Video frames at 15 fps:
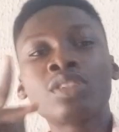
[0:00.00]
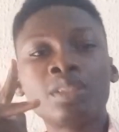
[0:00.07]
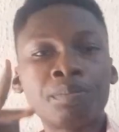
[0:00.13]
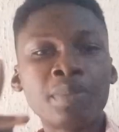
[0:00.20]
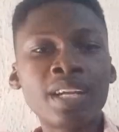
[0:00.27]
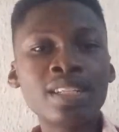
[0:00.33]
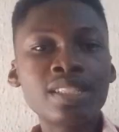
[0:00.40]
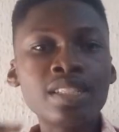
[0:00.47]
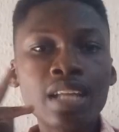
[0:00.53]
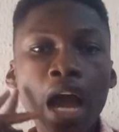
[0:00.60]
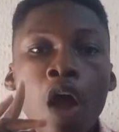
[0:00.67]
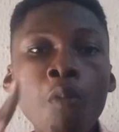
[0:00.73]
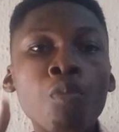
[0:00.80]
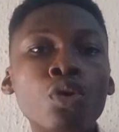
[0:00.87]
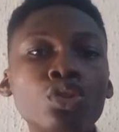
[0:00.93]
depending
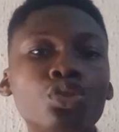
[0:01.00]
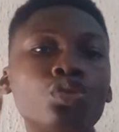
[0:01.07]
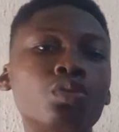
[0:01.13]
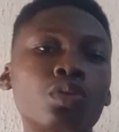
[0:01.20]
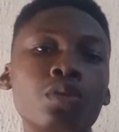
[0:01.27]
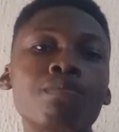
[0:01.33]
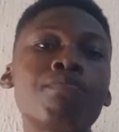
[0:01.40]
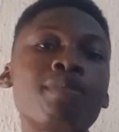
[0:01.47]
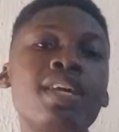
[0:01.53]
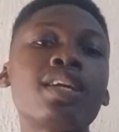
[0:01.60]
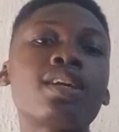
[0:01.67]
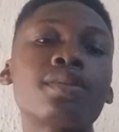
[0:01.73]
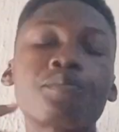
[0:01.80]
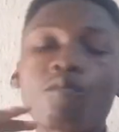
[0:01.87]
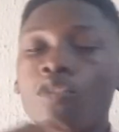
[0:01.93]
how much you can make
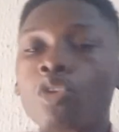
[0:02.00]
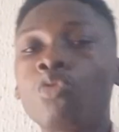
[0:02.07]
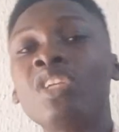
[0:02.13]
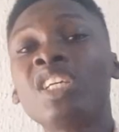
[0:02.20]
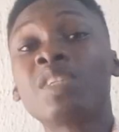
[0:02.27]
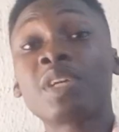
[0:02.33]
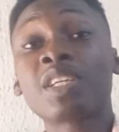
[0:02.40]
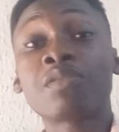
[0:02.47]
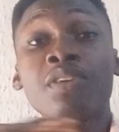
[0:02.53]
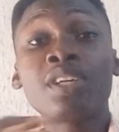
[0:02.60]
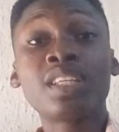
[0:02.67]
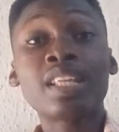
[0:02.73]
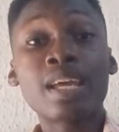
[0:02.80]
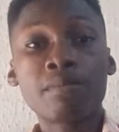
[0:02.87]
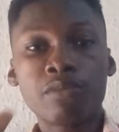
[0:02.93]
in a specific
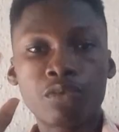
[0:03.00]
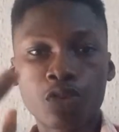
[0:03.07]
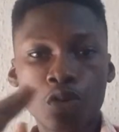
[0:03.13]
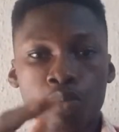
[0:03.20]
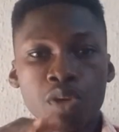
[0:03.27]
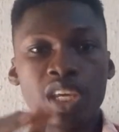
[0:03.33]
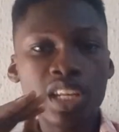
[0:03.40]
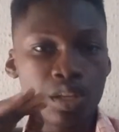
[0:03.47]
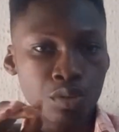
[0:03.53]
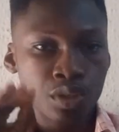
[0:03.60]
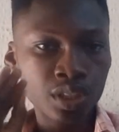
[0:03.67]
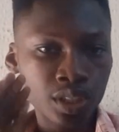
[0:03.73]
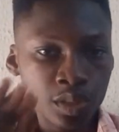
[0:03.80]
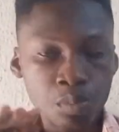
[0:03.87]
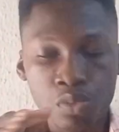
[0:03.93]
time from the
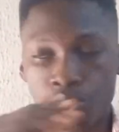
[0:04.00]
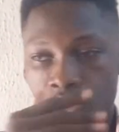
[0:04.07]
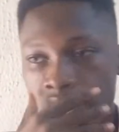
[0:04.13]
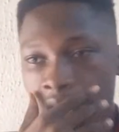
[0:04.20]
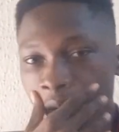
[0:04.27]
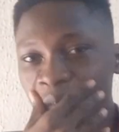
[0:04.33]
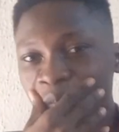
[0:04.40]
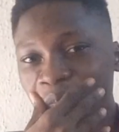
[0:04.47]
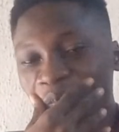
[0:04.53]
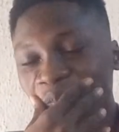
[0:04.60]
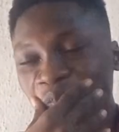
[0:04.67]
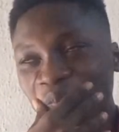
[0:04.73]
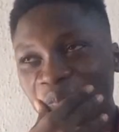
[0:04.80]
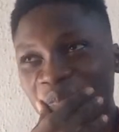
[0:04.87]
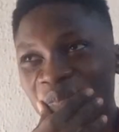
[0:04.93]
liquidity pool. Now,
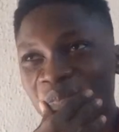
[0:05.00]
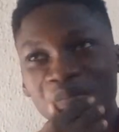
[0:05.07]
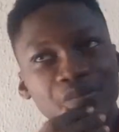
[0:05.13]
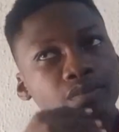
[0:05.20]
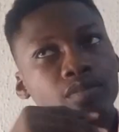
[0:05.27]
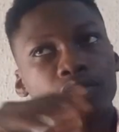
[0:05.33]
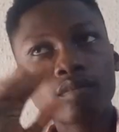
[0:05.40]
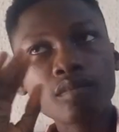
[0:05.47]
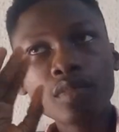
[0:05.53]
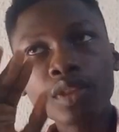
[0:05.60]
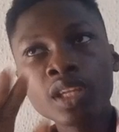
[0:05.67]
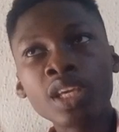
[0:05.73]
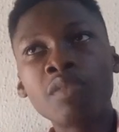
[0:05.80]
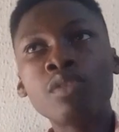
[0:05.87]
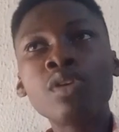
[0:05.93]

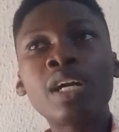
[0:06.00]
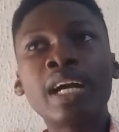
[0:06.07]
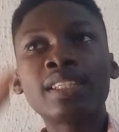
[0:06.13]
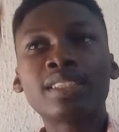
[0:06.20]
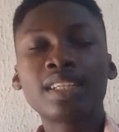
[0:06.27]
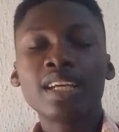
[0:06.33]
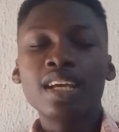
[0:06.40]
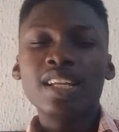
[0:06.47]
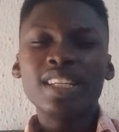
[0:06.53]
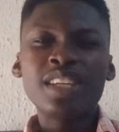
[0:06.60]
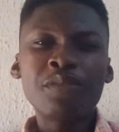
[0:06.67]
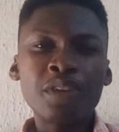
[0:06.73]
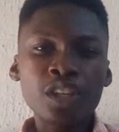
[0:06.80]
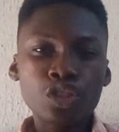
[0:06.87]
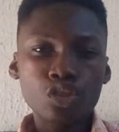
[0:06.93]
look at
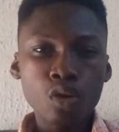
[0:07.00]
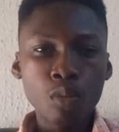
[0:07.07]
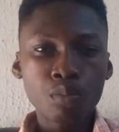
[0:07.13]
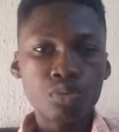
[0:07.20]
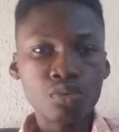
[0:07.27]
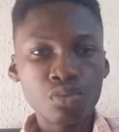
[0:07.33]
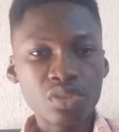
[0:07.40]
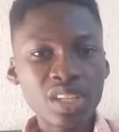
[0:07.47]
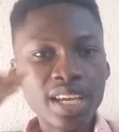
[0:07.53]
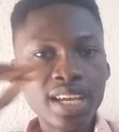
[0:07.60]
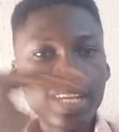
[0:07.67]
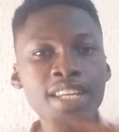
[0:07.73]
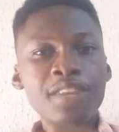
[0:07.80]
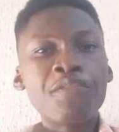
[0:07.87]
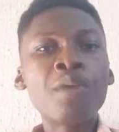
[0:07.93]
different Stone pools.
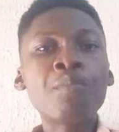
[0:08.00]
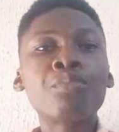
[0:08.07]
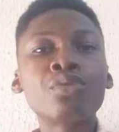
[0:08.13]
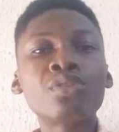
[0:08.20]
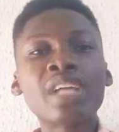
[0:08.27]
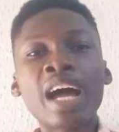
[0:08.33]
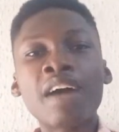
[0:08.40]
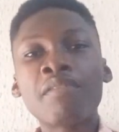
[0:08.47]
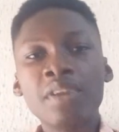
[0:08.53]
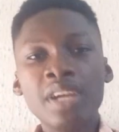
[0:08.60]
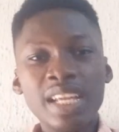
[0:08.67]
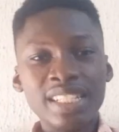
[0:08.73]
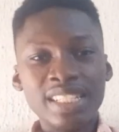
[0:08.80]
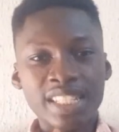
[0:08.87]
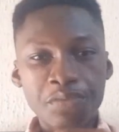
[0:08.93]
Different pools have
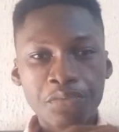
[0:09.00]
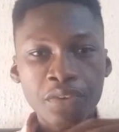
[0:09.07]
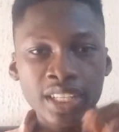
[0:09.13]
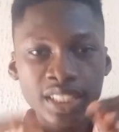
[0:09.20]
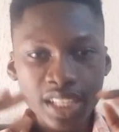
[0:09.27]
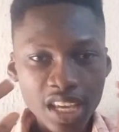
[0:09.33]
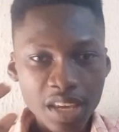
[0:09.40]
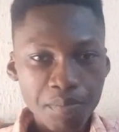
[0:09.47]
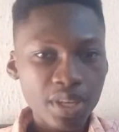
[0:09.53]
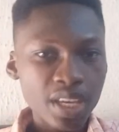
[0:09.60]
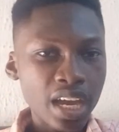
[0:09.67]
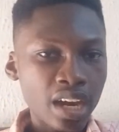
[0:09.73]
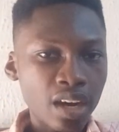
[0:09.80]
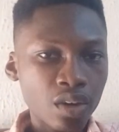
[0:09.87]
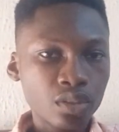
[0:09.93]
different
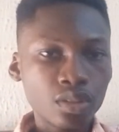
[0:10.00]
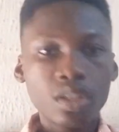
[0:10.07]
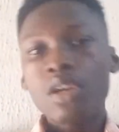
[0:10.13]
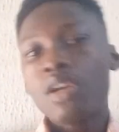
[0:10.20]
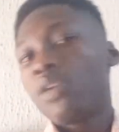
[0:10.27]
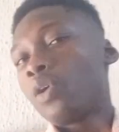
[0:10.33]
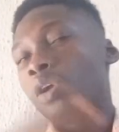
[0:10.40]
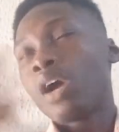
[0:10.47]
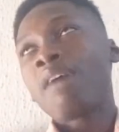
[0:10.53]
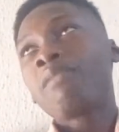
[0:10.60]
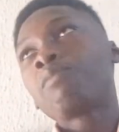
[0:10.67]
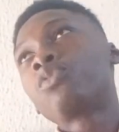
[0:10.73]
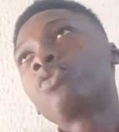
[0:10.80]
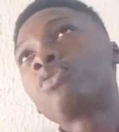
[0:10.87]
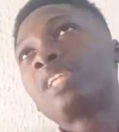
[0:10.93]
APR. You have
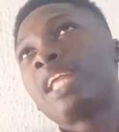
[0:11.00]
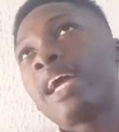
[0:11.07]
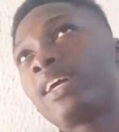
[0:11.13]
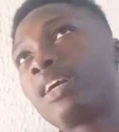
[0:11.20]
pools like